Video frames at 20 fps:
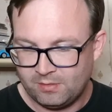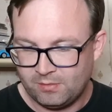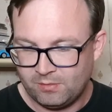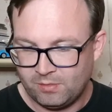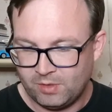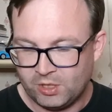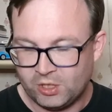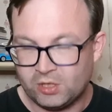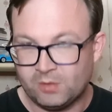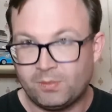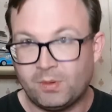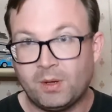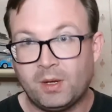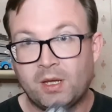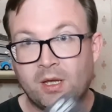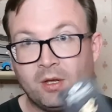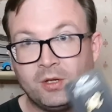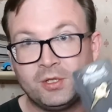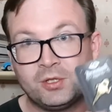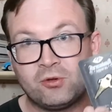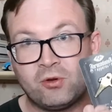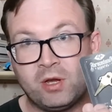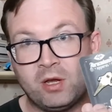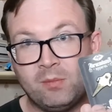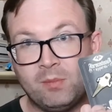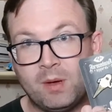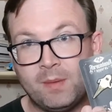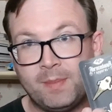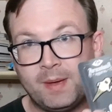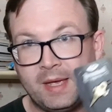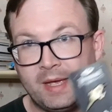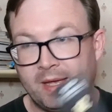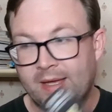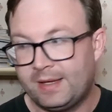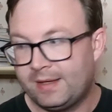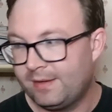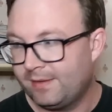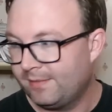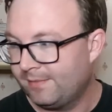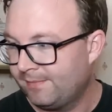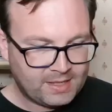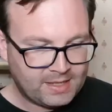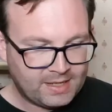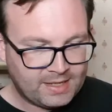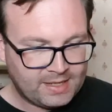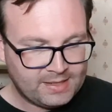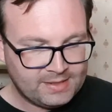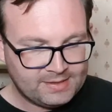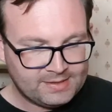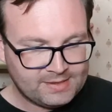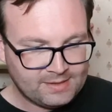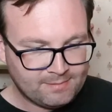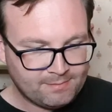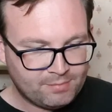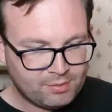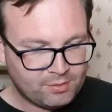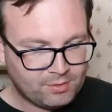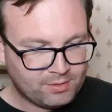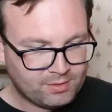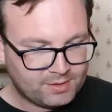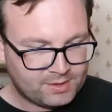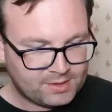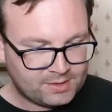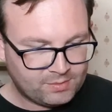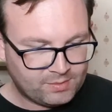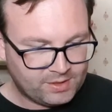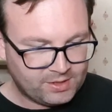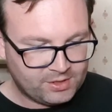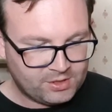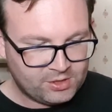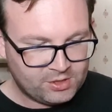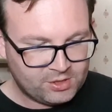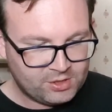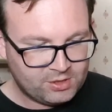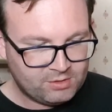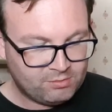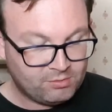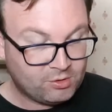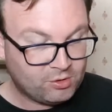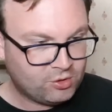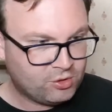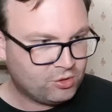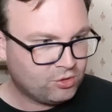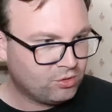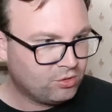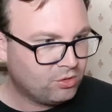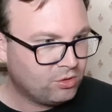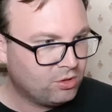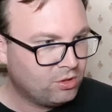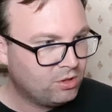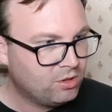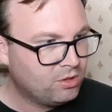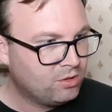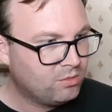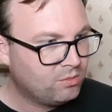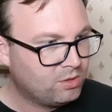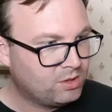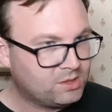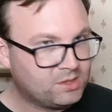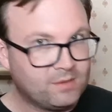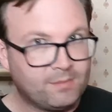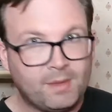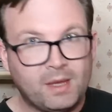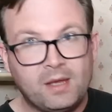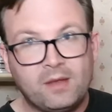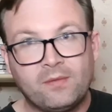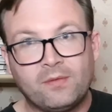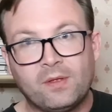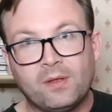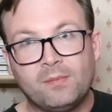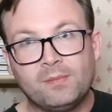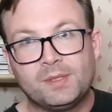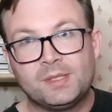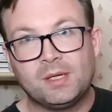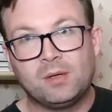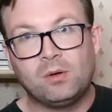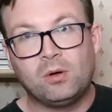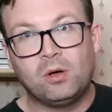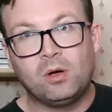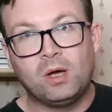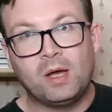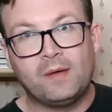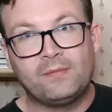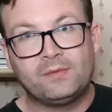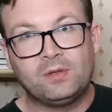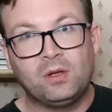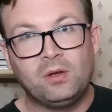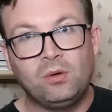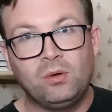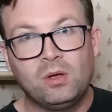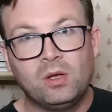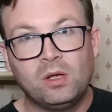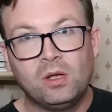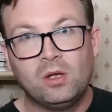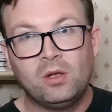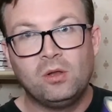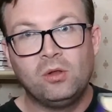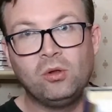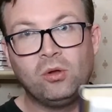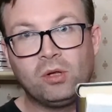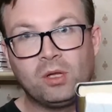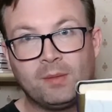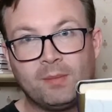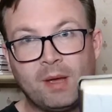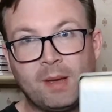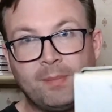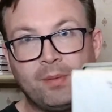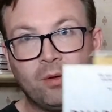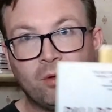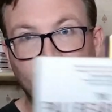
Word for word: which will probably go straight on my bag, and some books, which I'm not sure what to make of them. So I'll have to look them up on